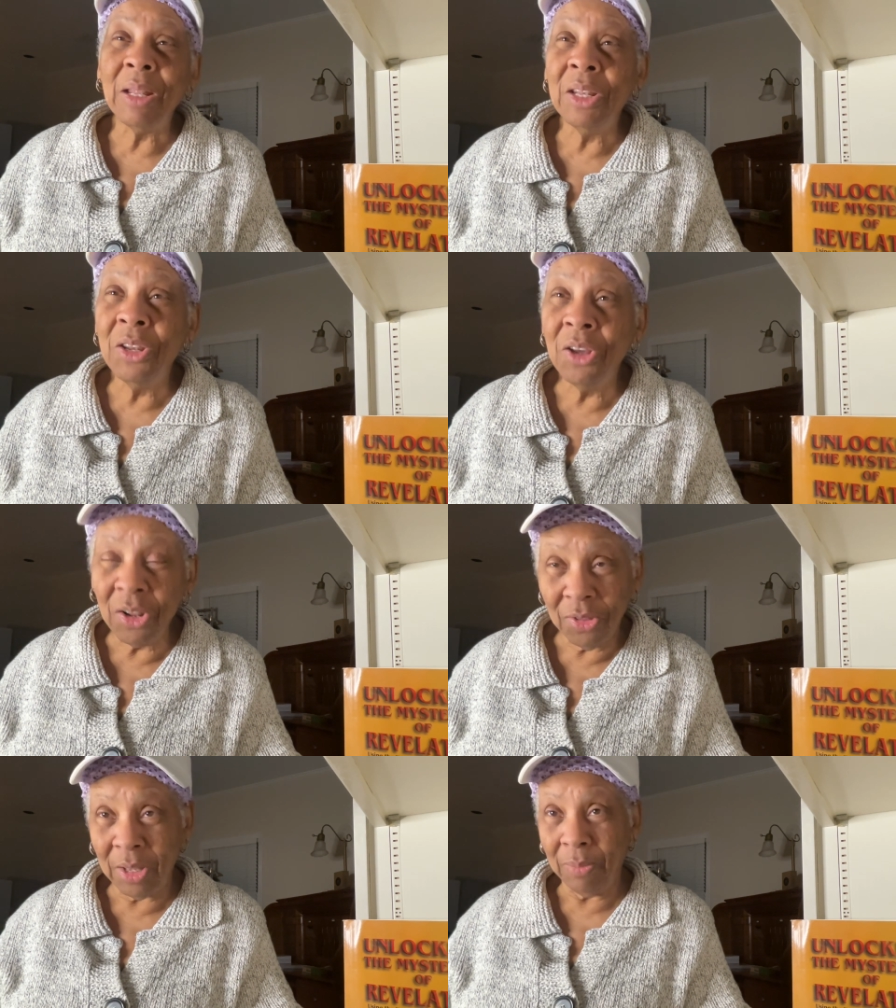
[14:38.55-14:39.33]

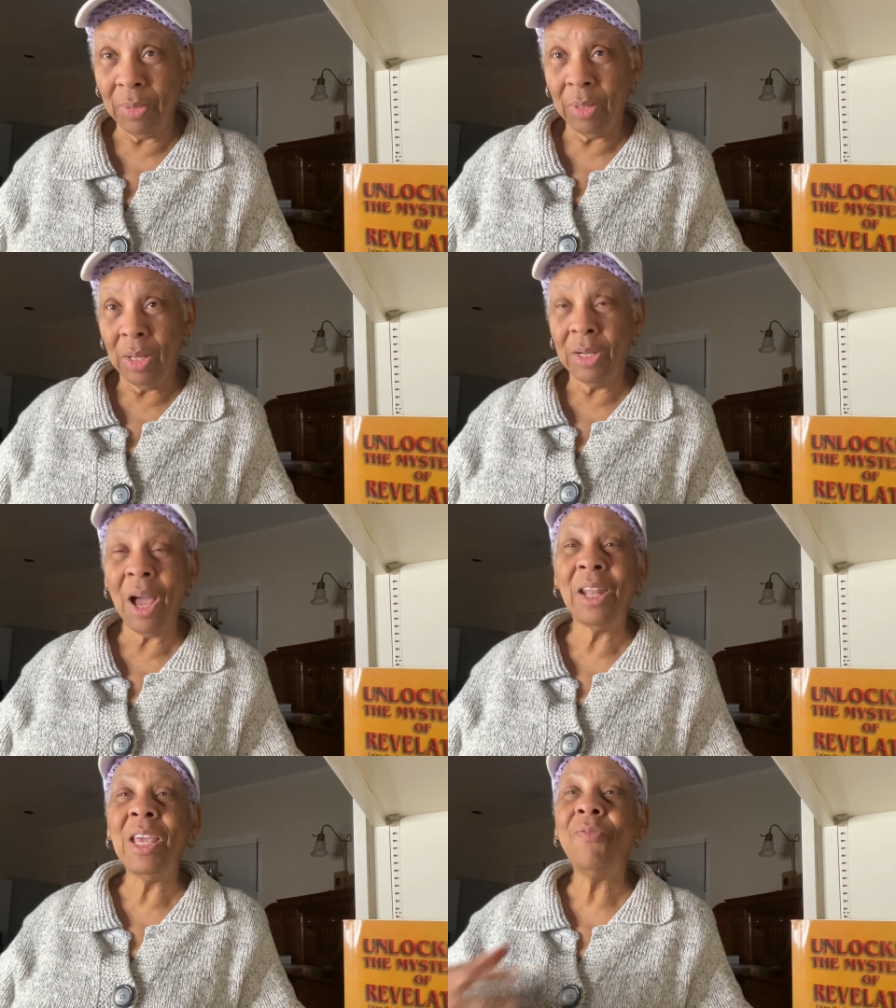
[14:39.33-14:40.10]
None of them,
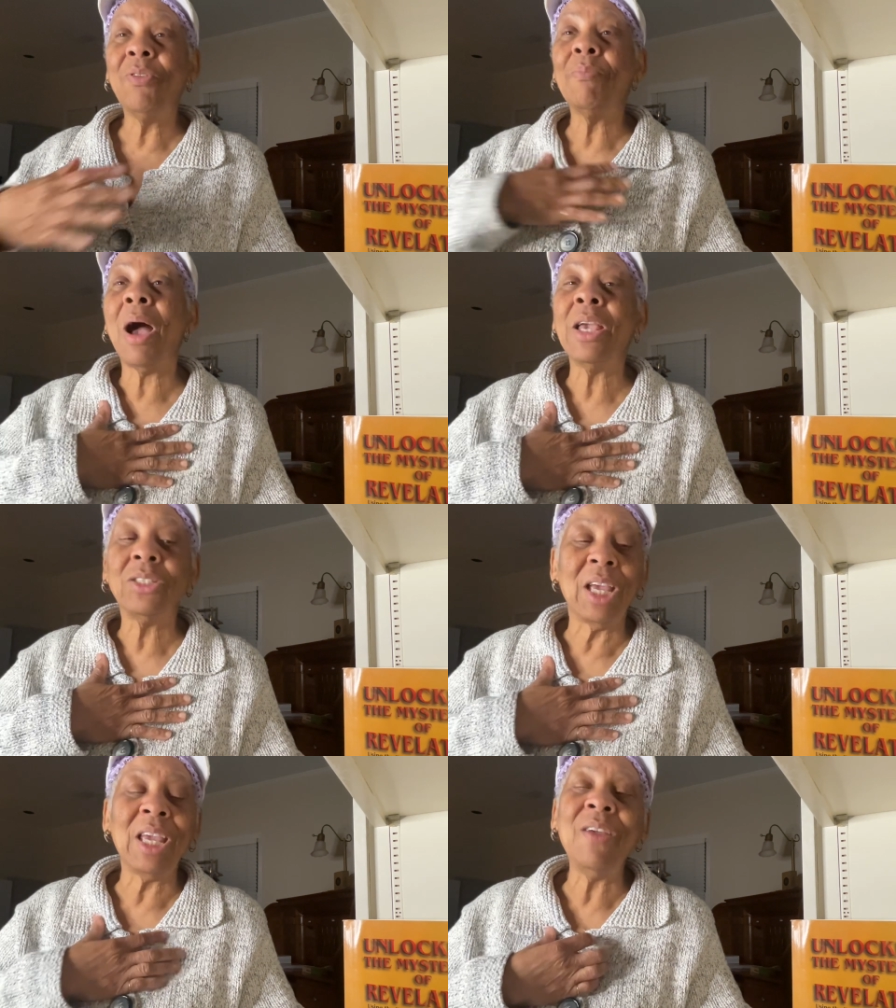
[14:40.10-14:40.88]
not even my, he
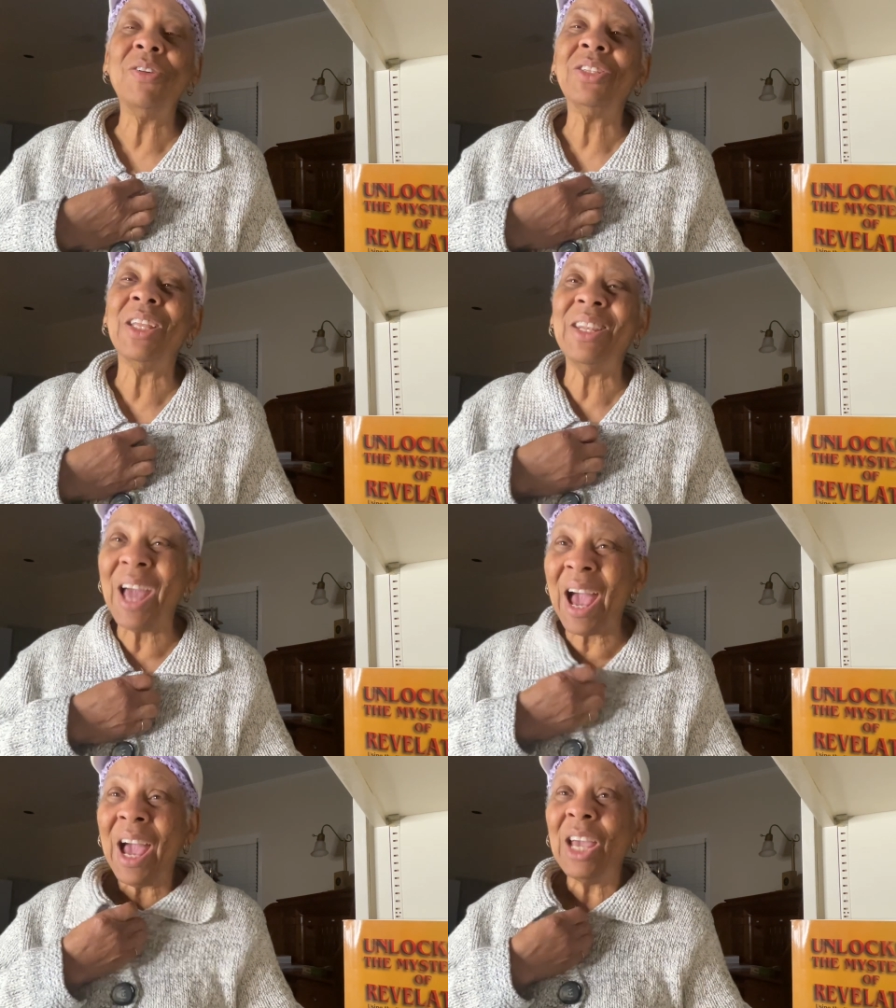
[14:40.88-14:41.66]
said, even
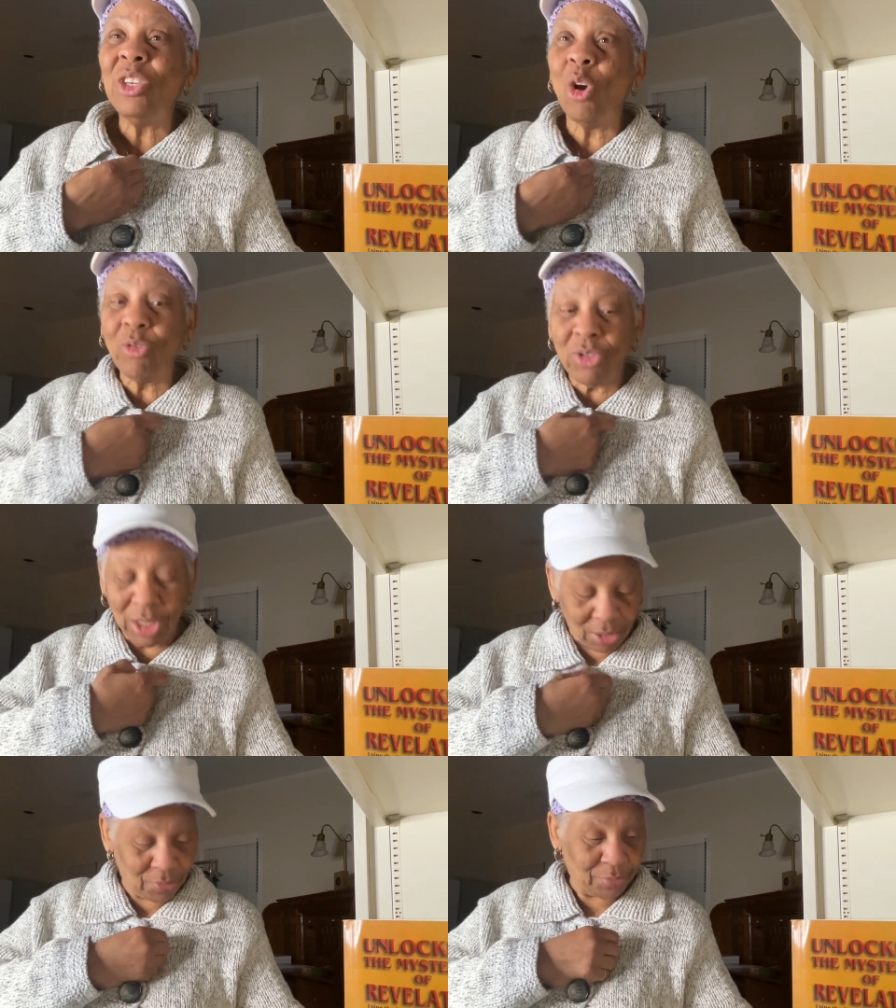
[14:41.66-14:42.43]
deny
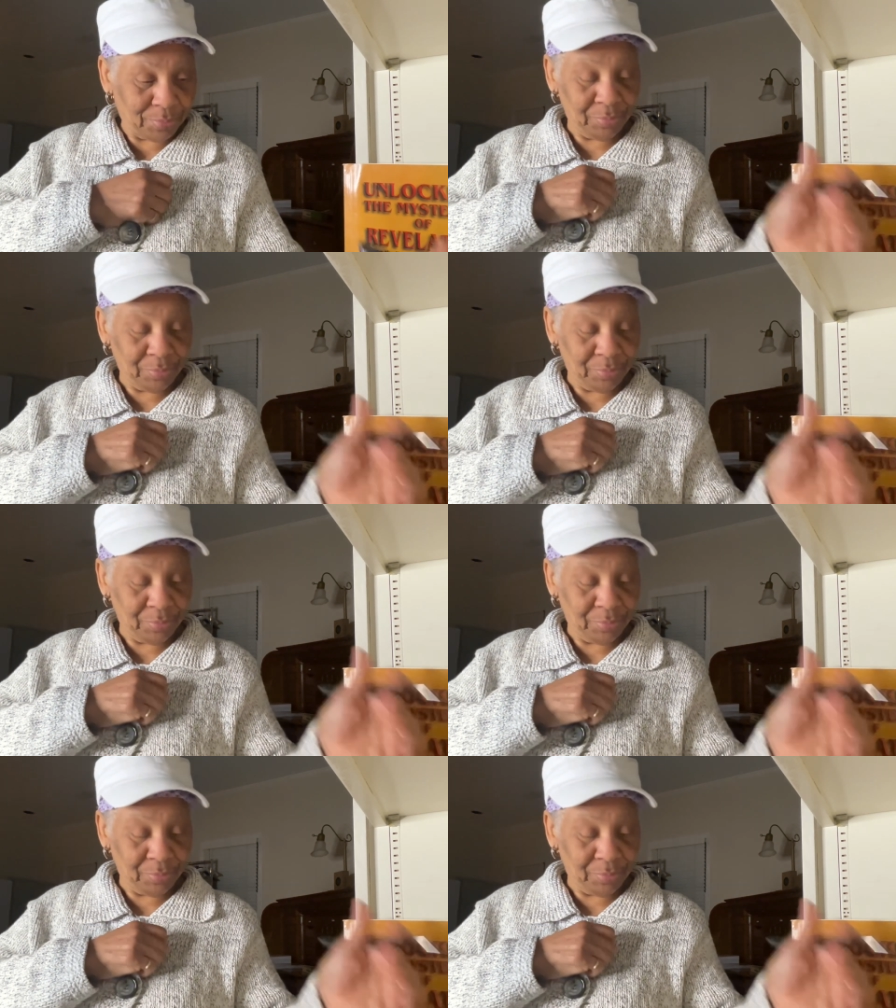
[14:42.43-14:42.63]
yourself.